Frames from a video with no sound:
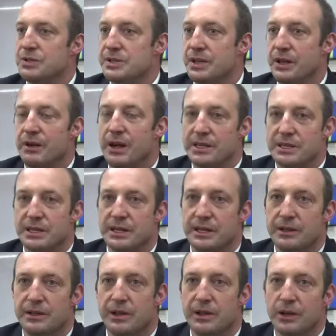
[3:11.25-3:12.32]
So they're actually,
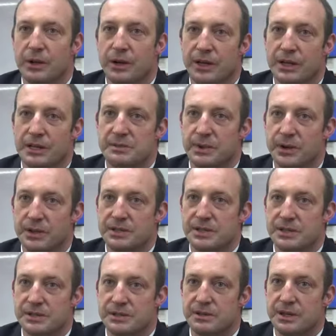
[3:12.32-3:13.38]
the learning experience
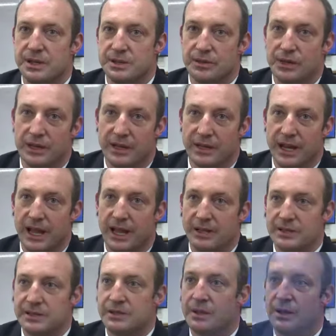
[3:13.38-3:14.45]
is really enhanced.